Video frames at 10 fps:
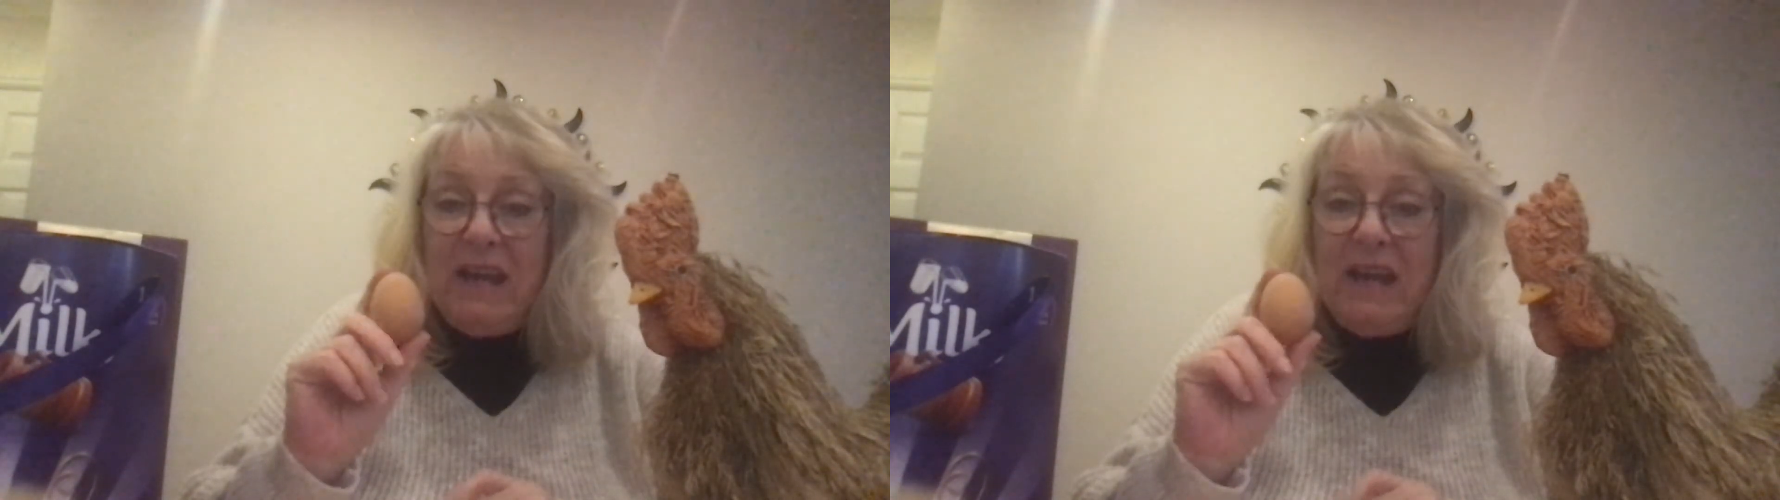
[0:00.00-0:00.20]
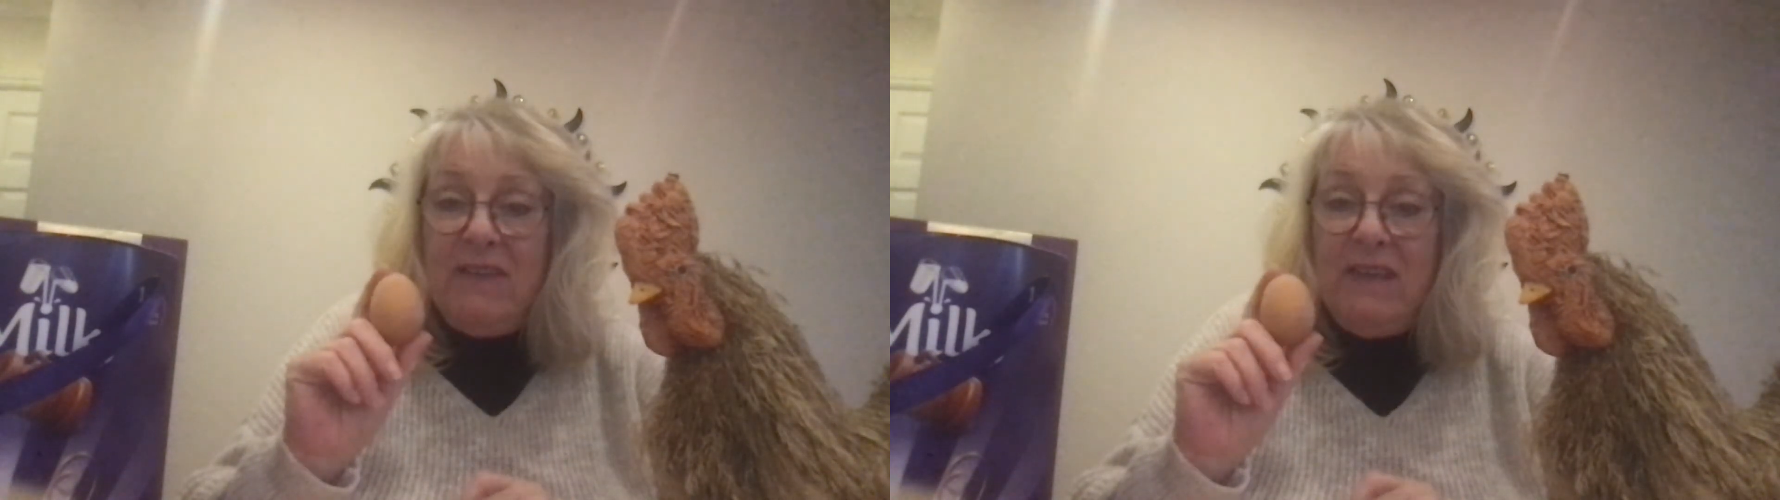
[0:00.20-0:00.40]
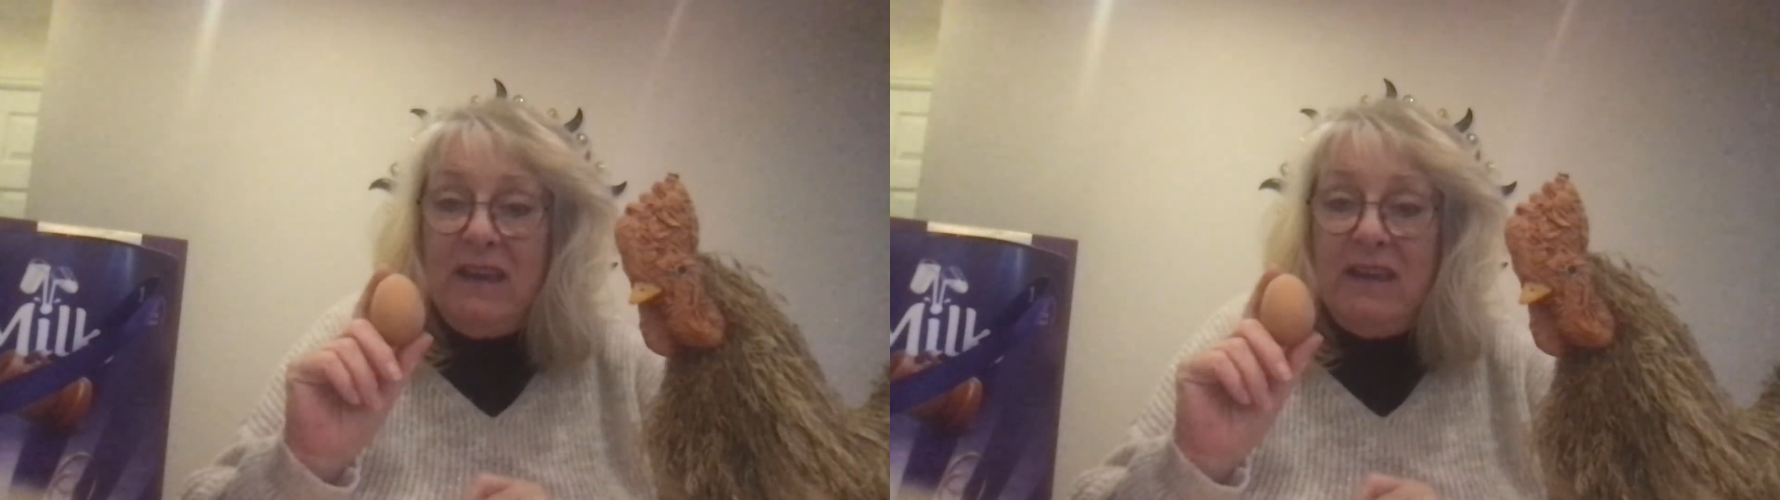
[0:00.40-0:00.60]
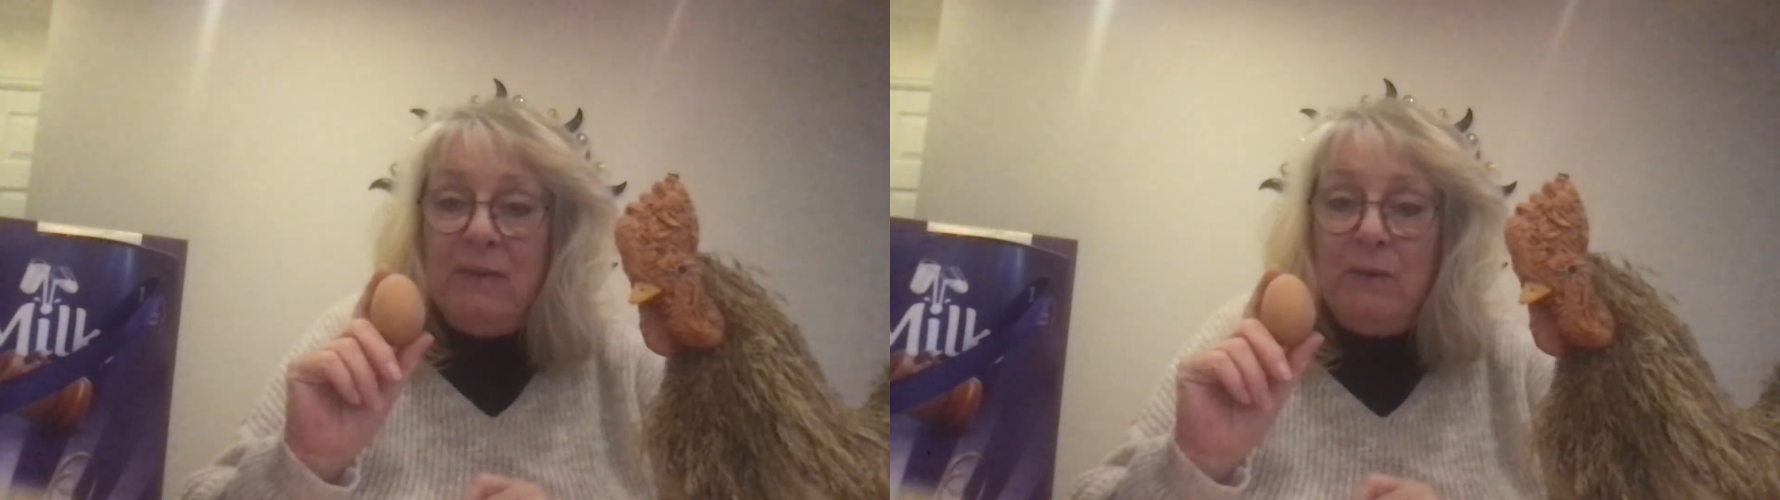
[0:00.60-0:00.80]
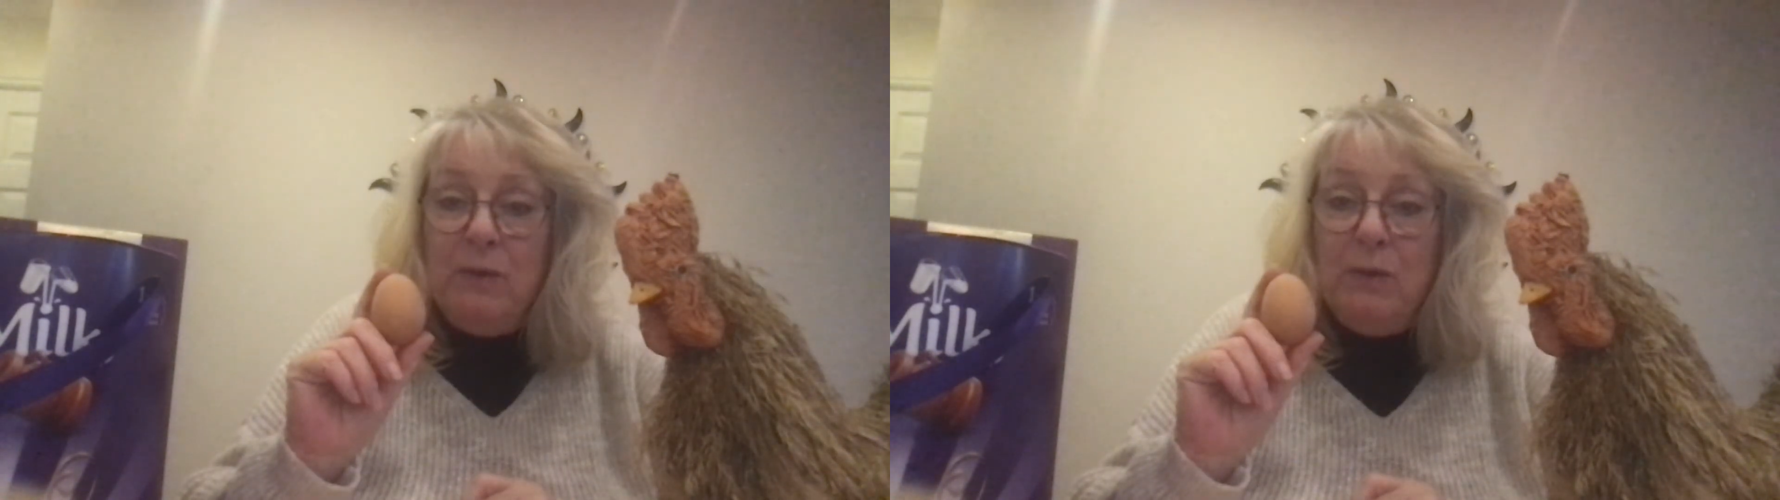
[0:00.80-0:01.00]
and then
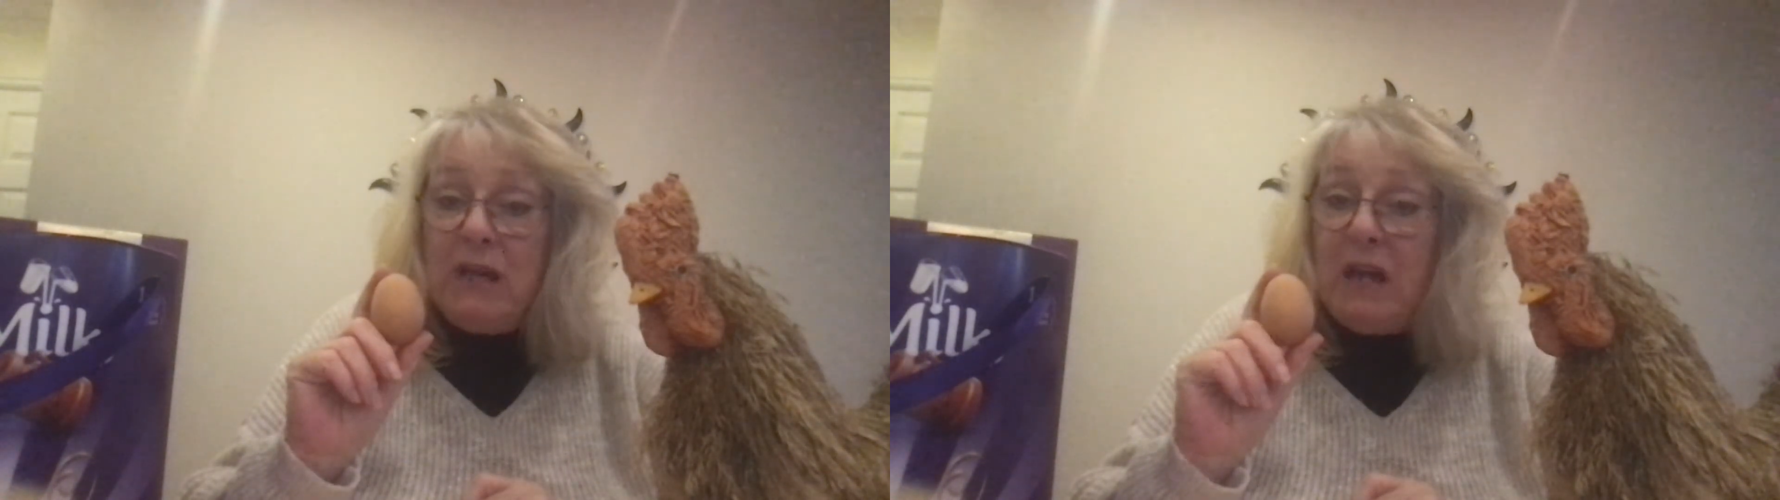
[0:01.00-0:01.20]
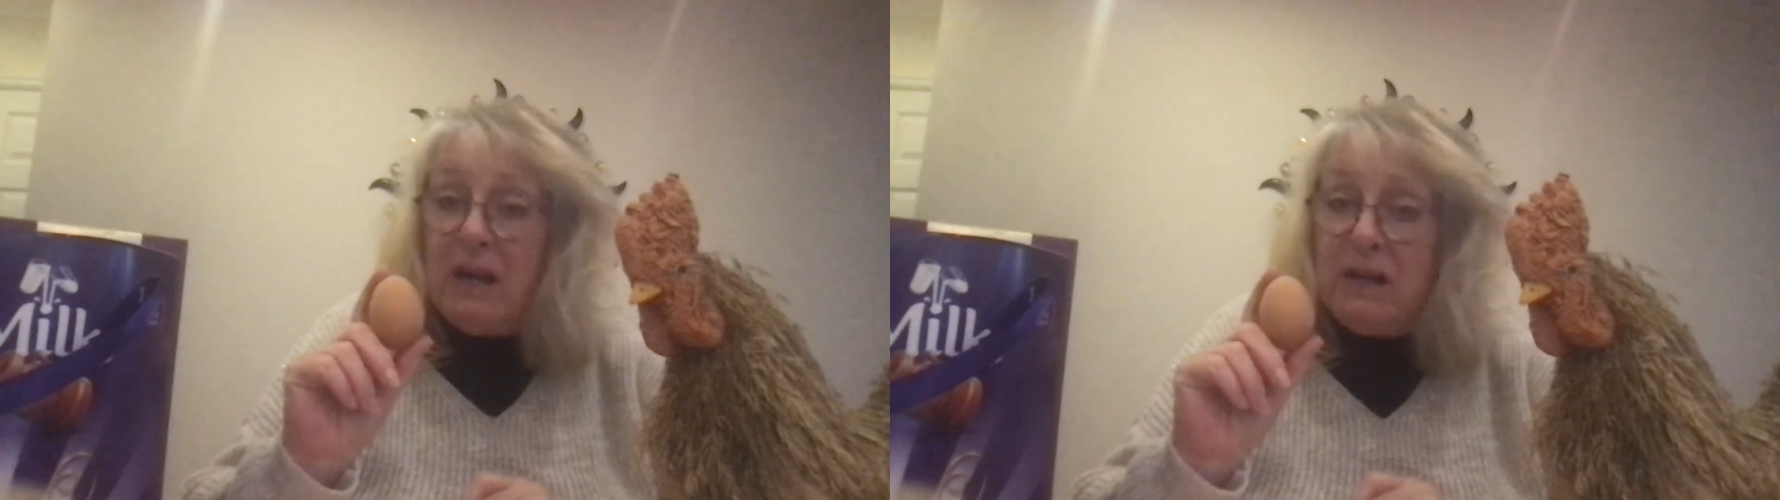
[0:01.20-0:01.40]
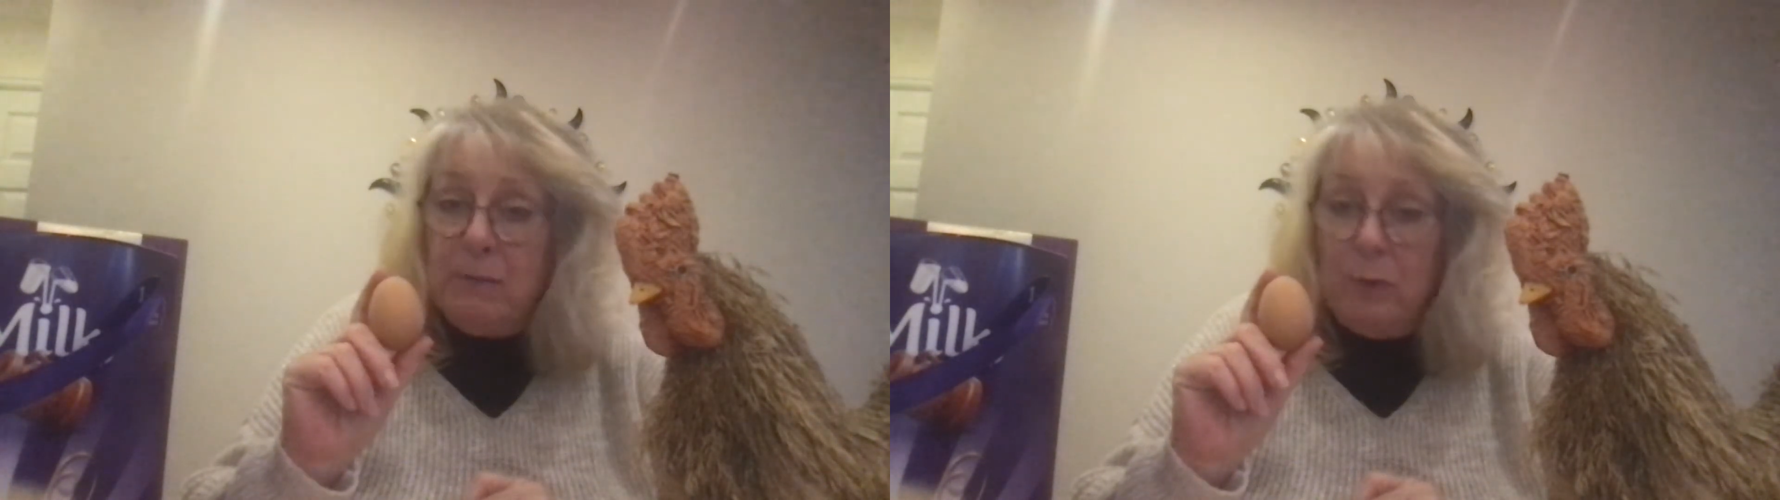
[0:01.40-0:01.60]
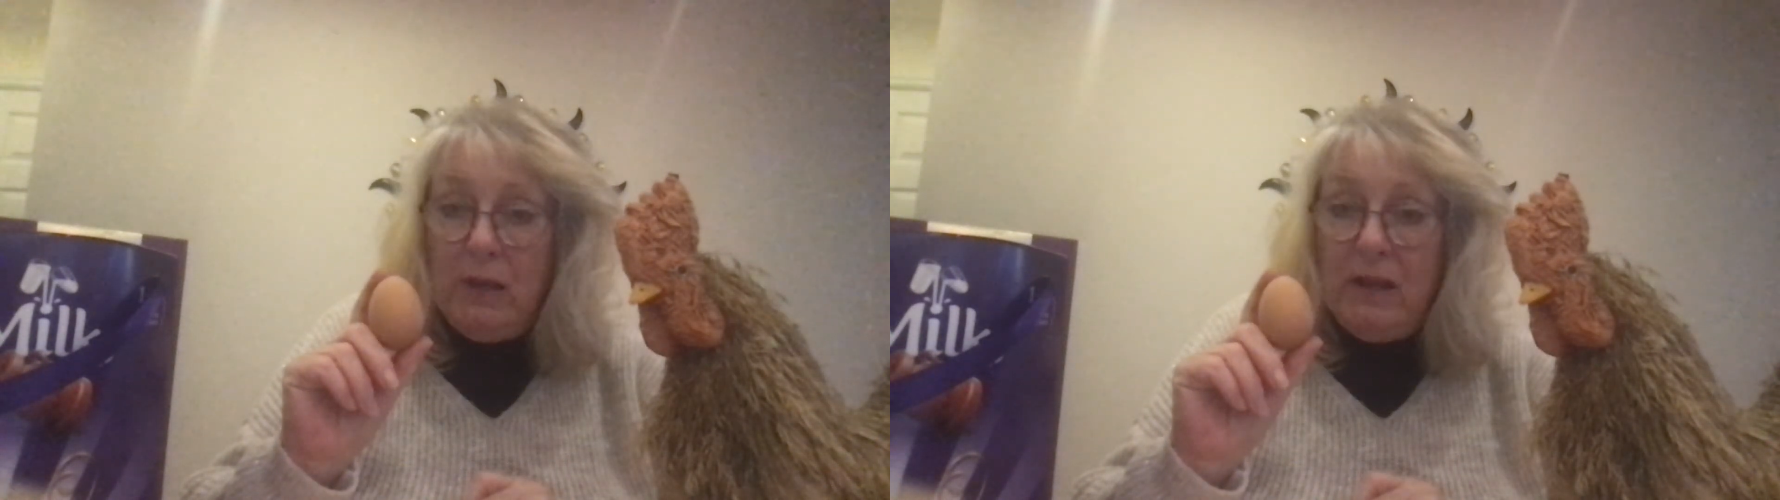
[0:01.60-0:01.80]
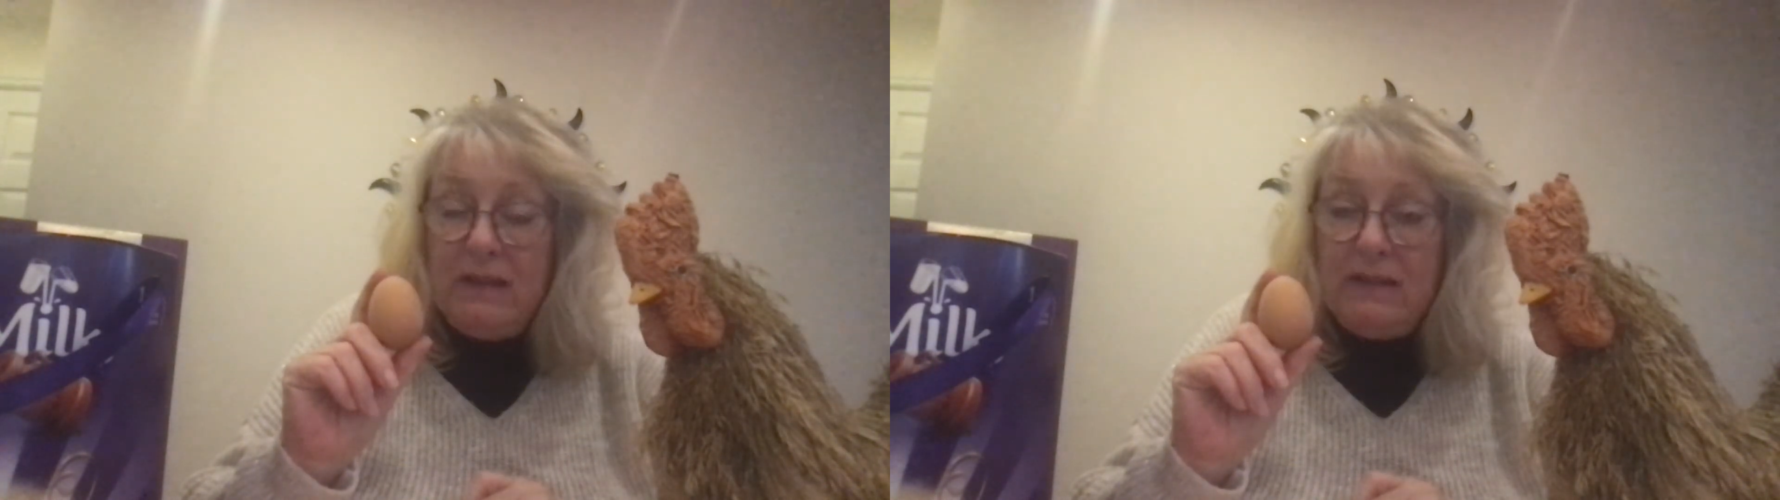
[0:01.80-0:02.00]
we would hard
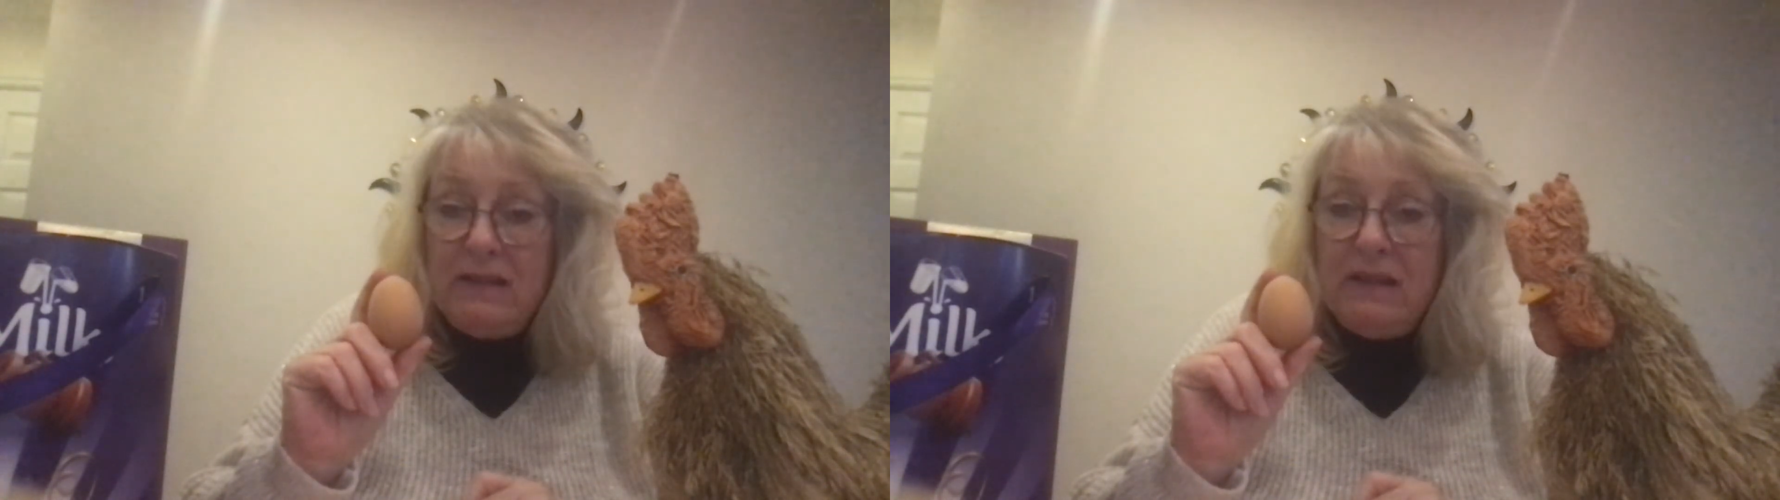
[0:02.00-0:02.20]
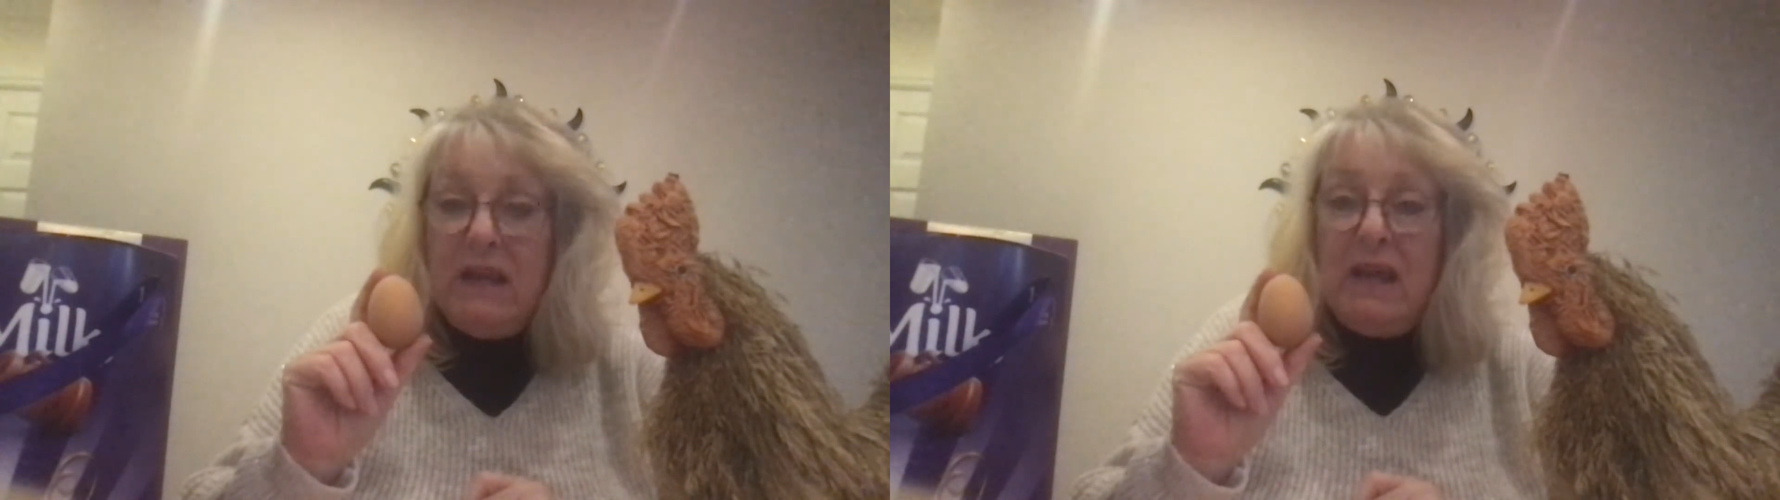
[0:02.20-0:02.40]
boil it